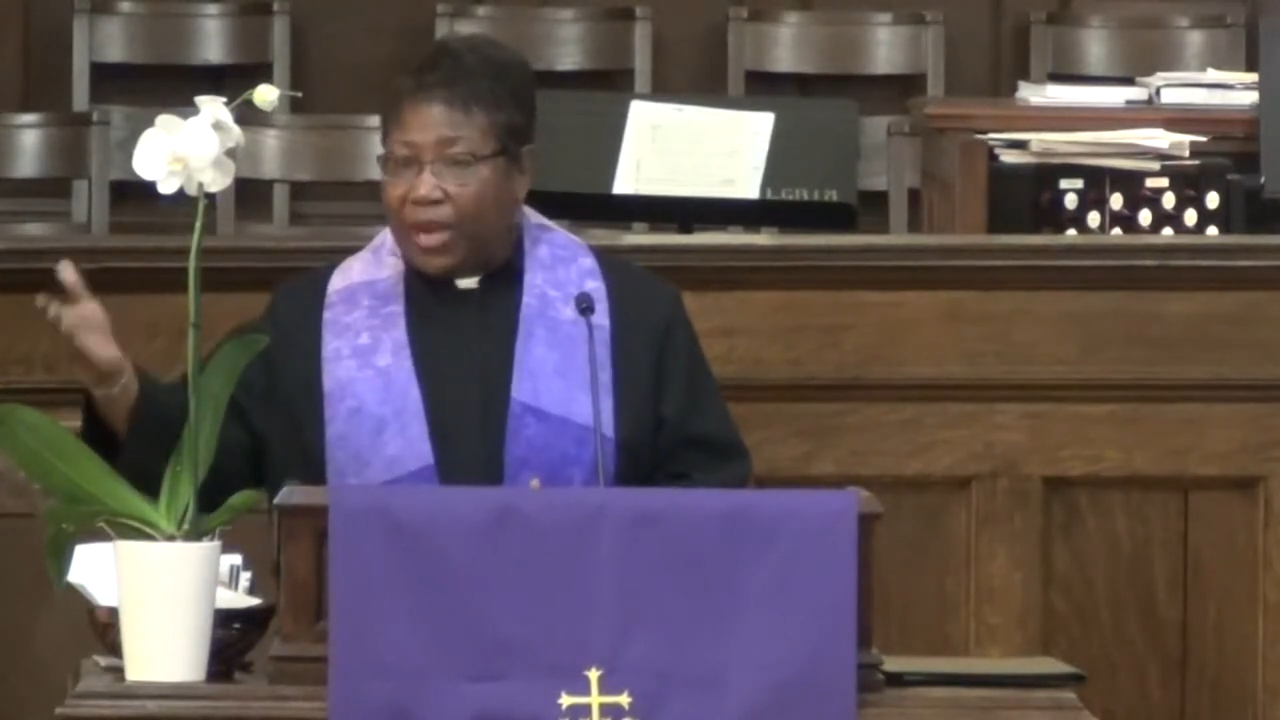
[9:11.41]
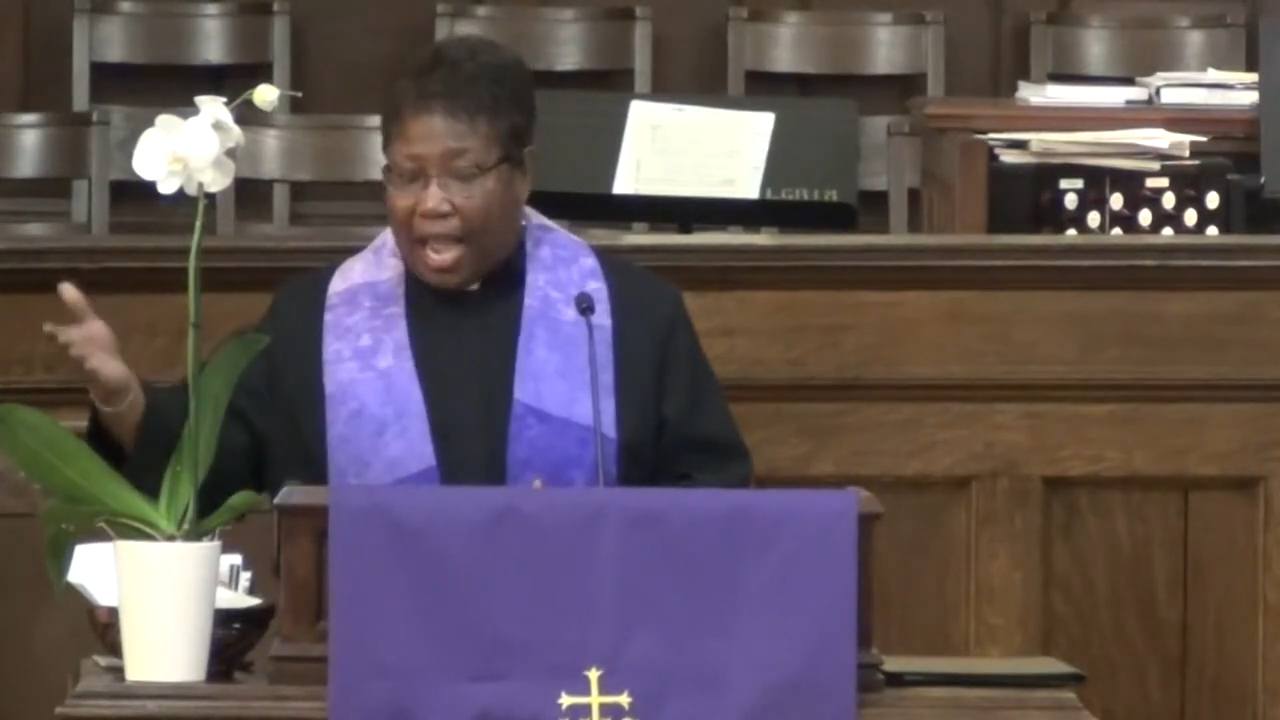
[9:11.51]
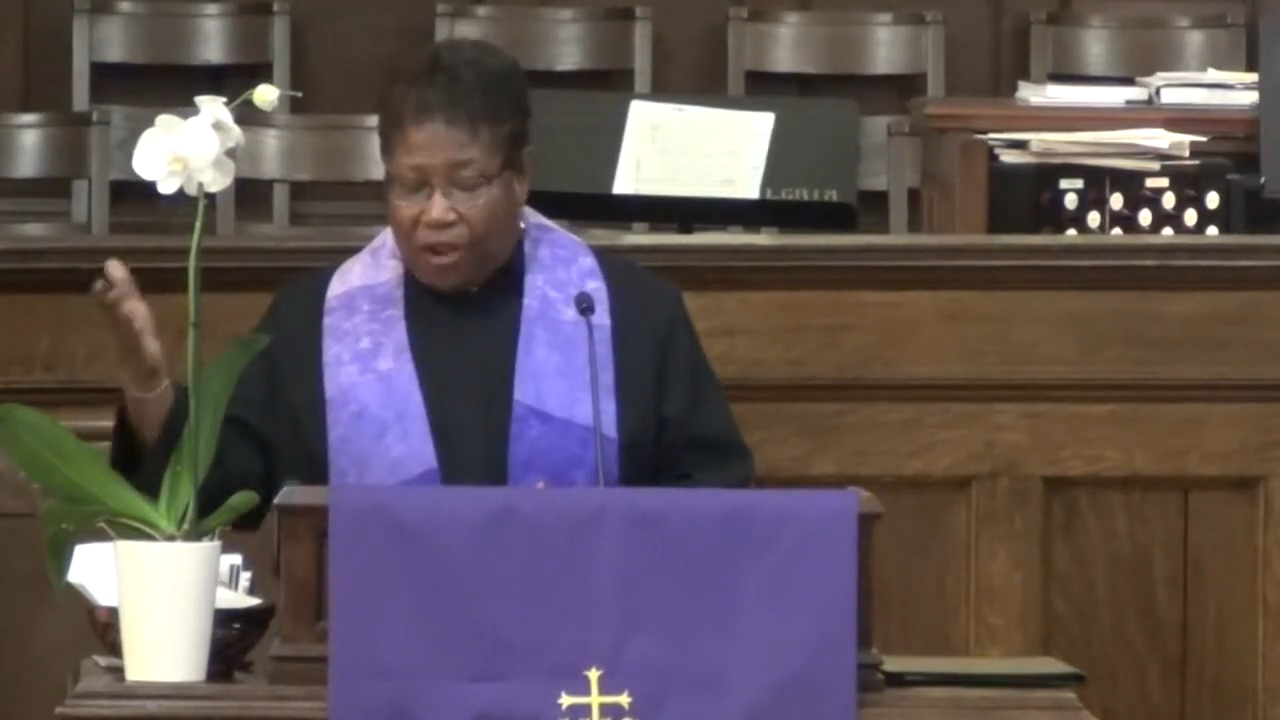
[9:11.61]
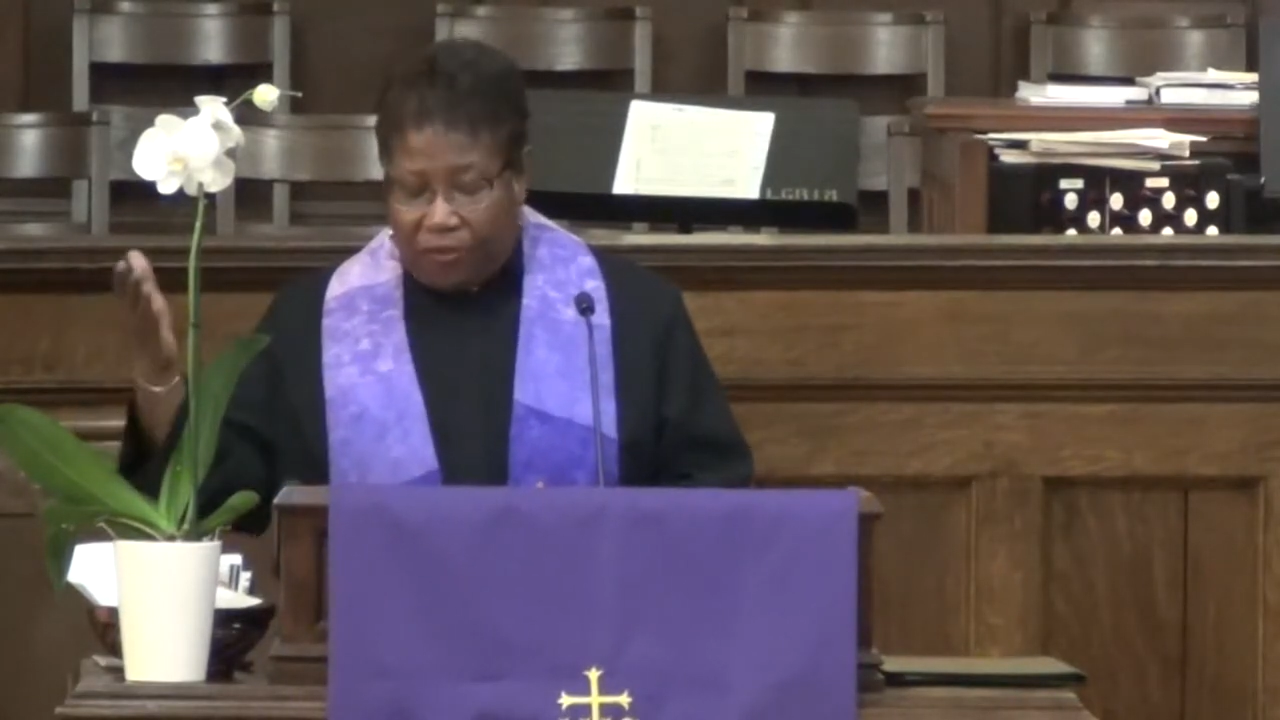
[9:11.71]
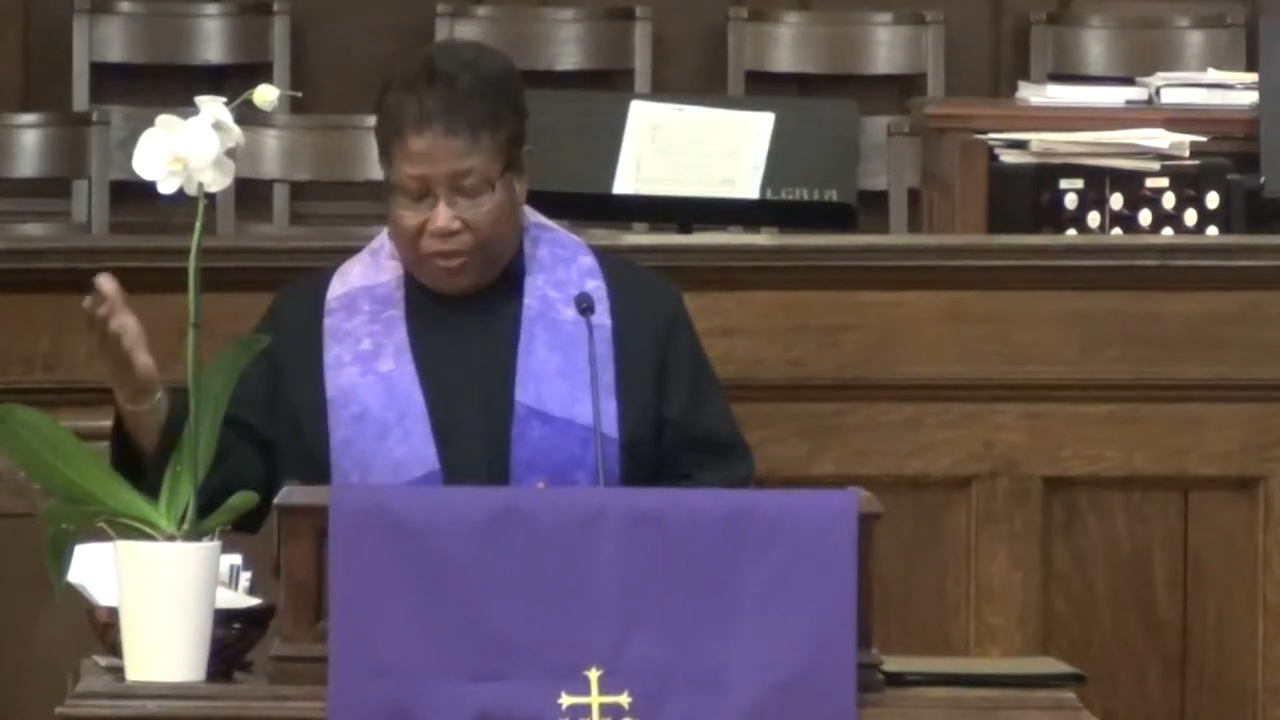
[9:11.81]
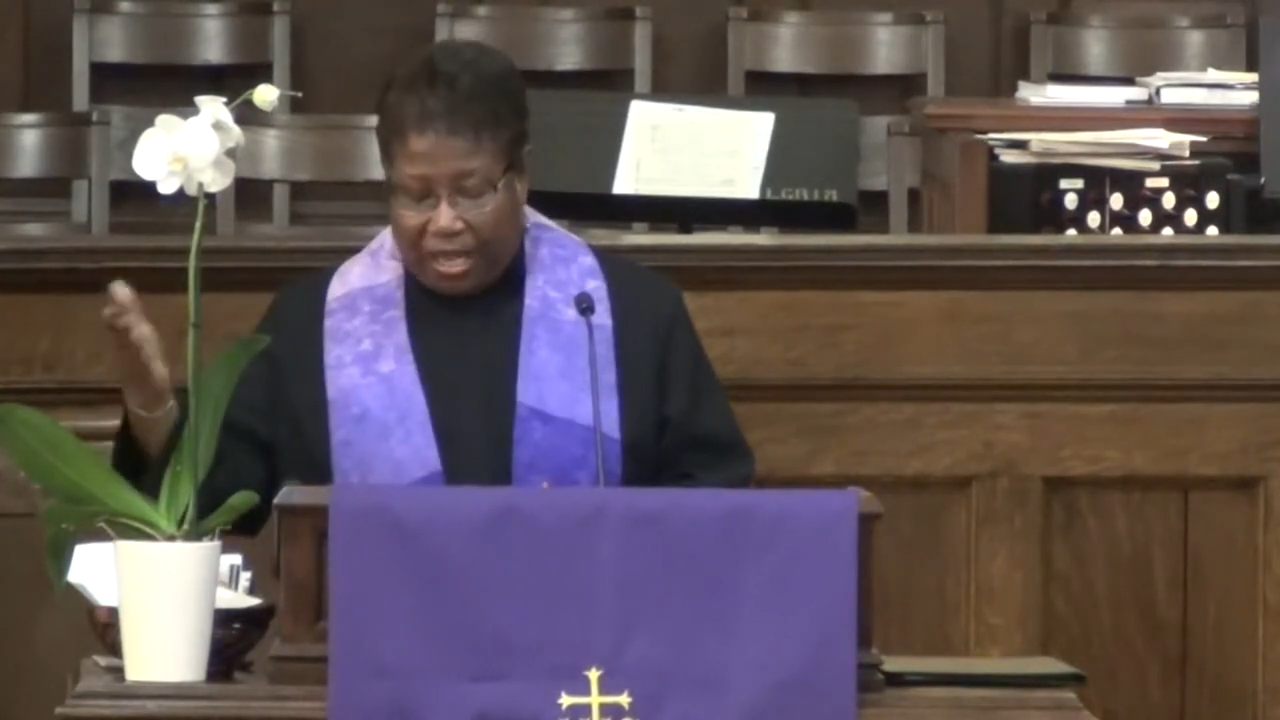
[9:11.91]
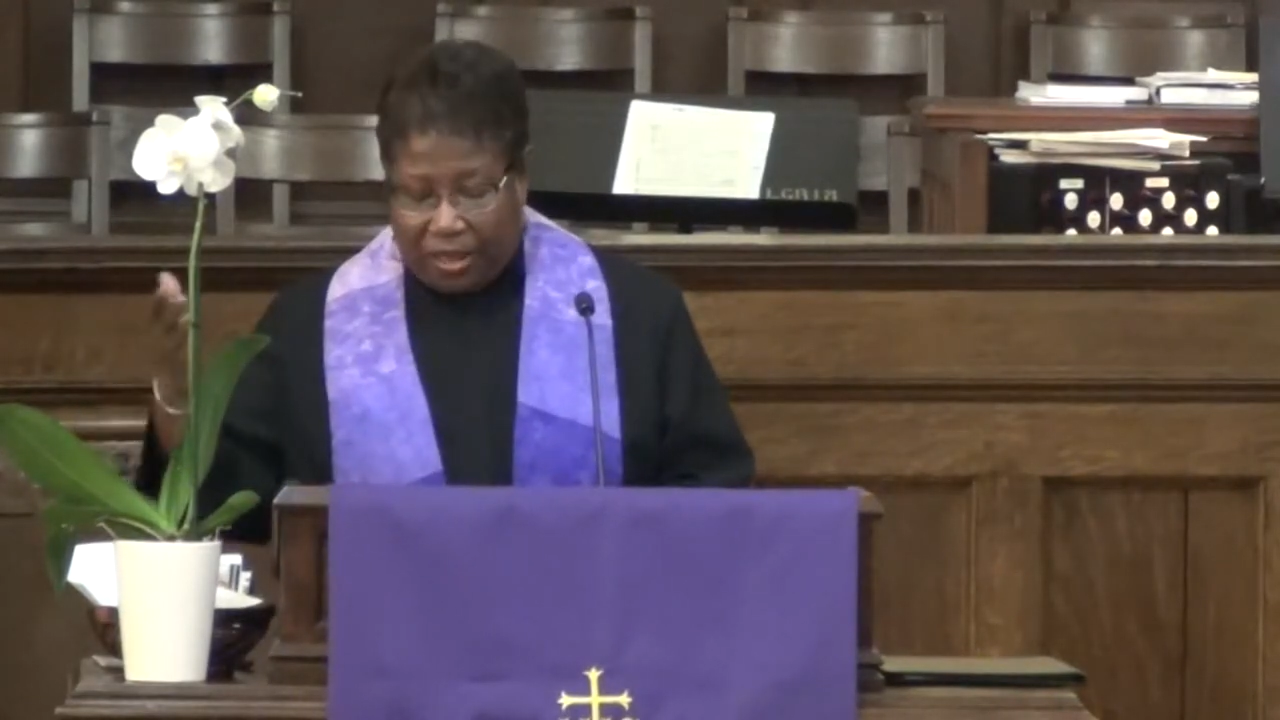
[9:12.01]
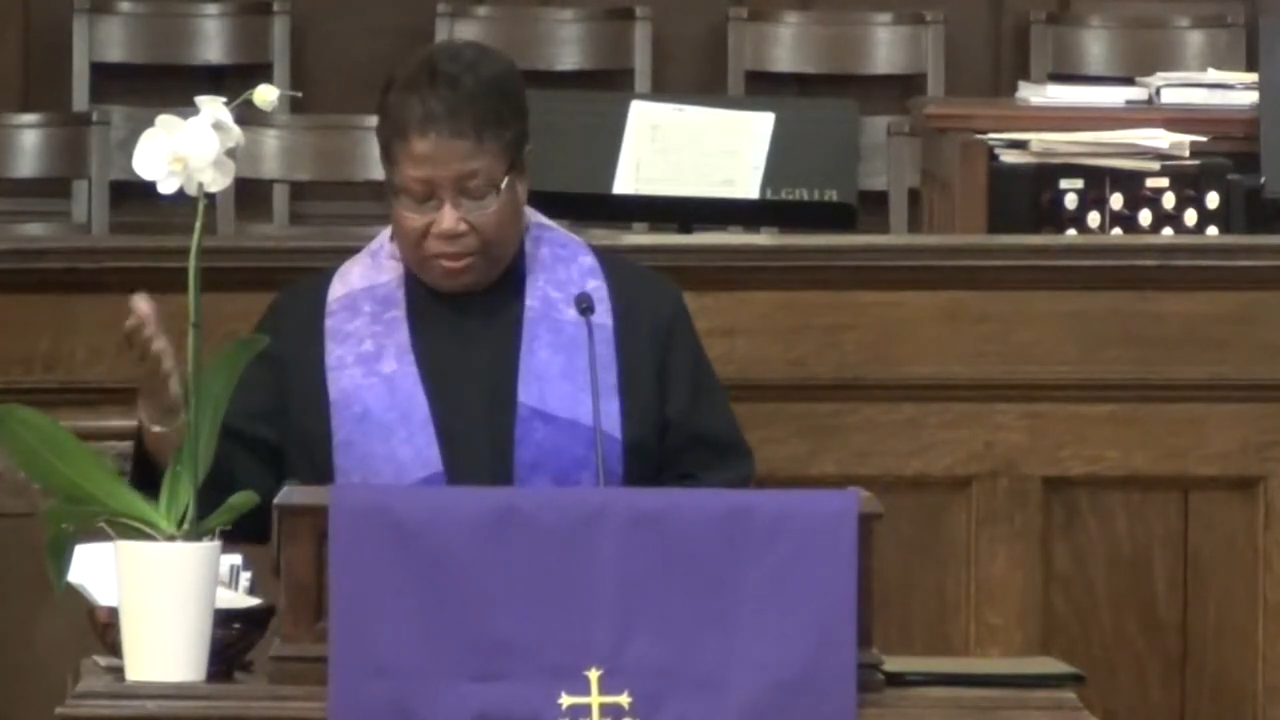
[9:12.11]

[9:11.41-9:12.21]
now find